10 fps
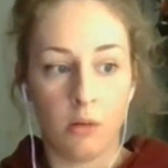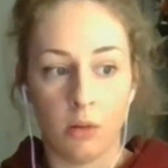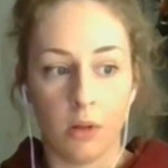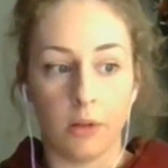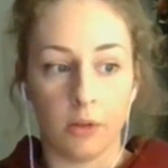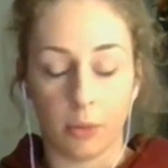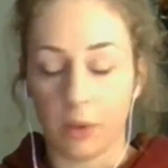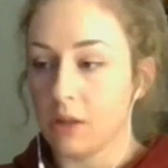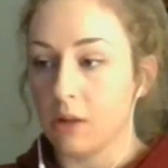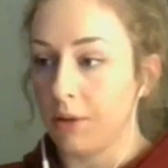in their
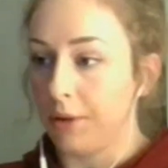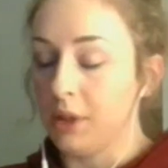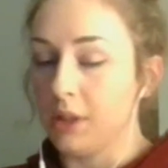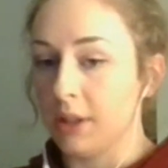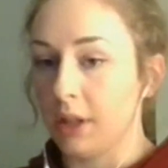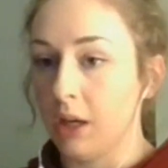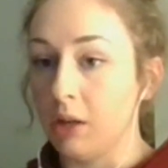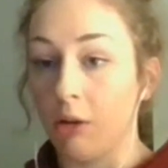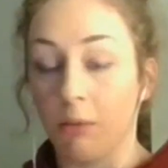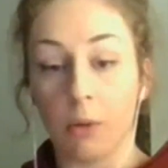20s and 30s that I
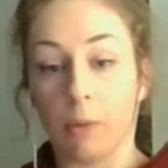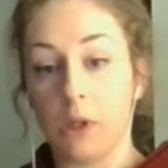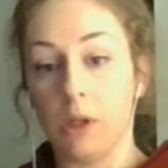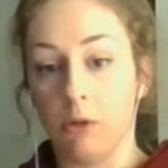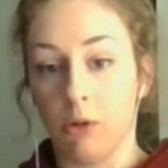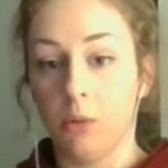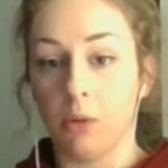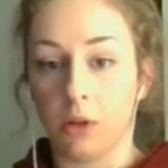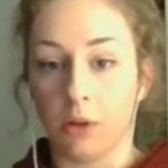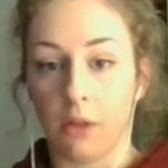know, I'm like, what are you doing
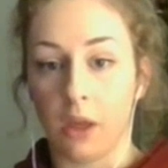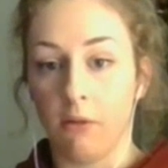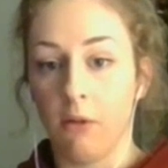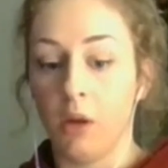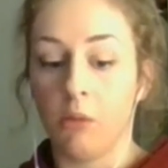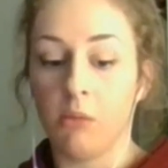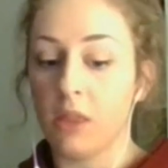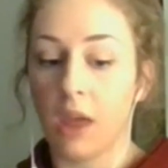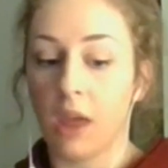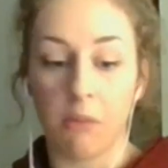with your life? I
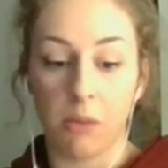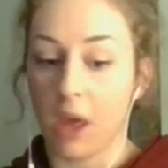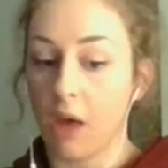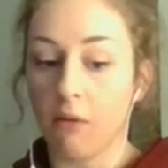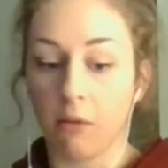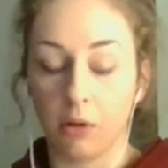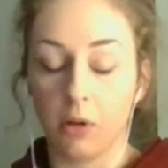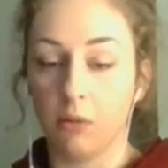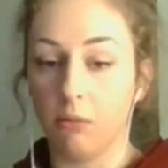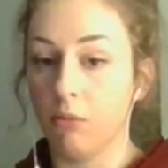mean, they maybe have a
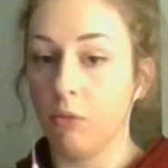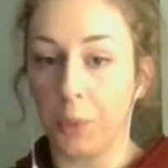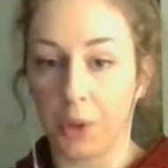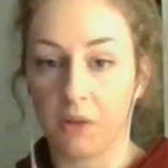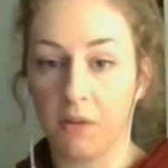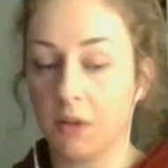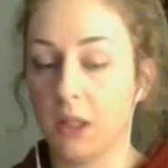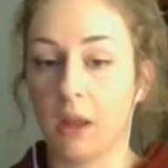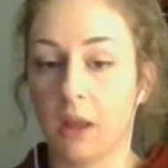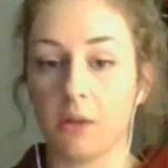good
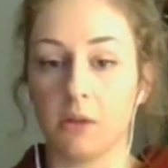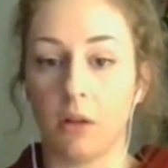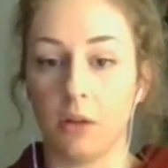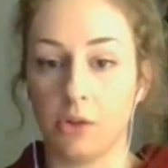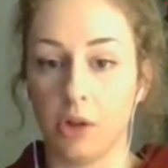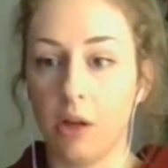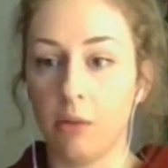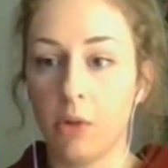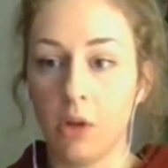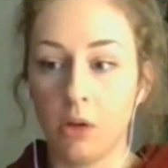$40,000-$50,000
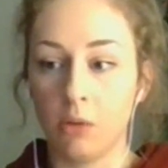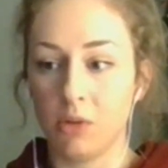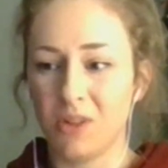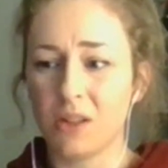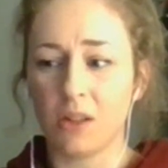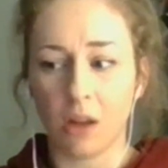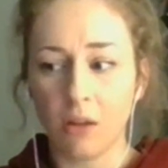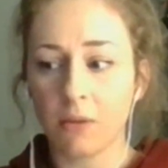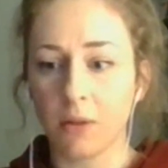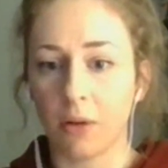job, which is
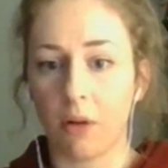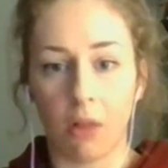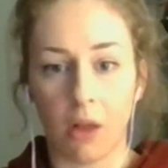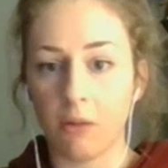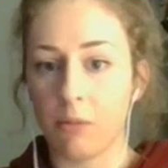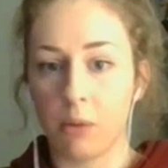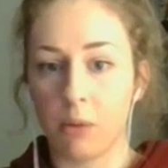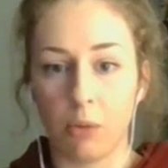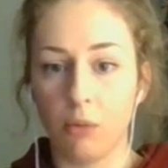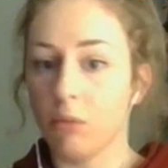enough for a lot of
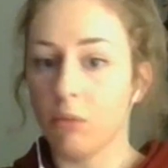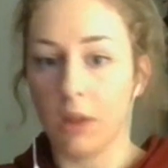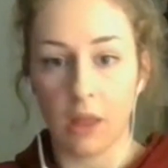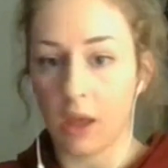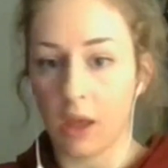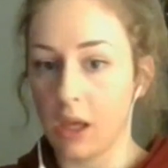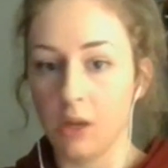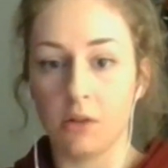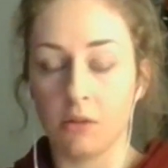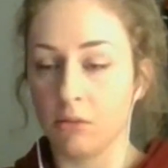people in that
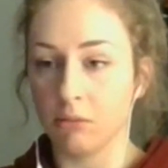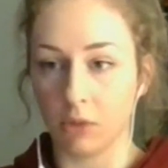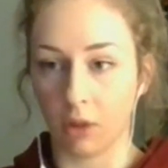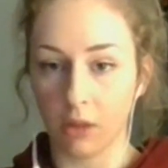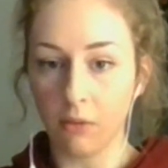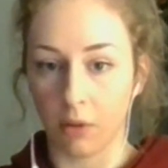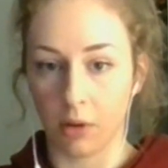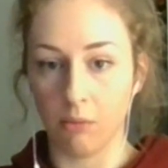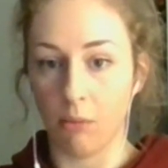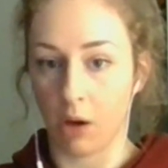age to live
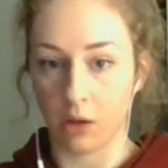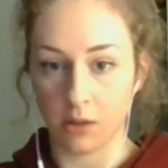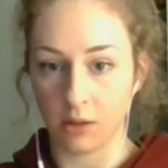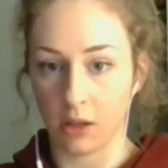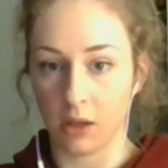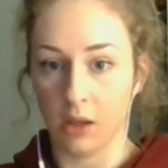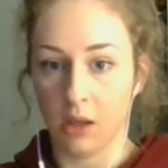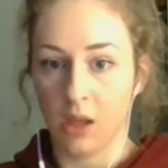on modestly.